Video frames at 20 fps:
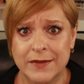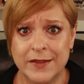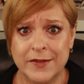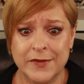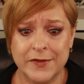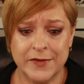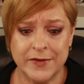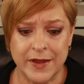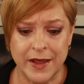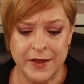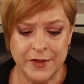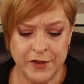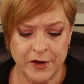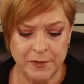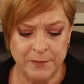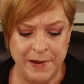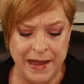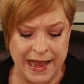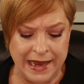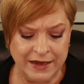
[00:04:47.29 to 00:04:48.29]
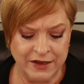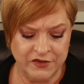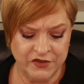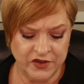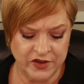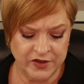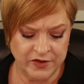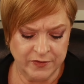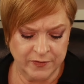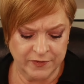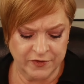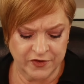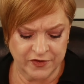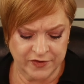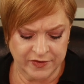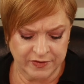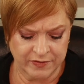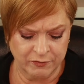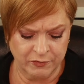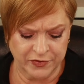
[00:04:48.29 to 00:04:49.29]
Those other packages
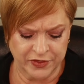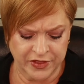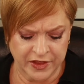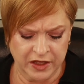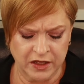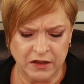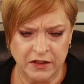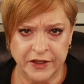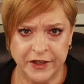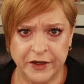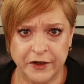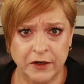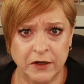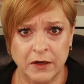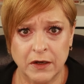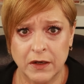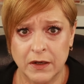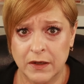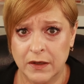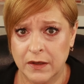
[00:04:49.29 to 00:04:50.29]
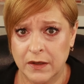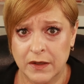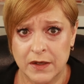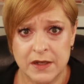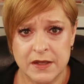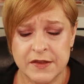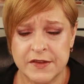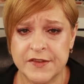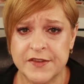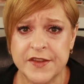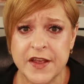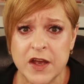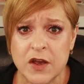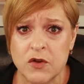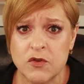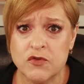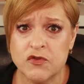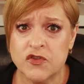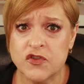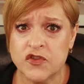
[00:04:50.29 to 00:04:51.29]
just with the clear,
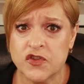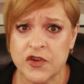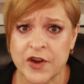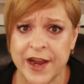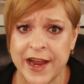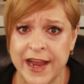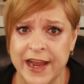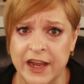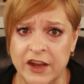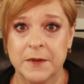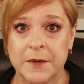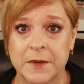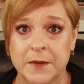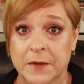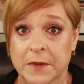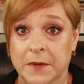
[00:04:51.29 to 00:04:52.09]
so strange.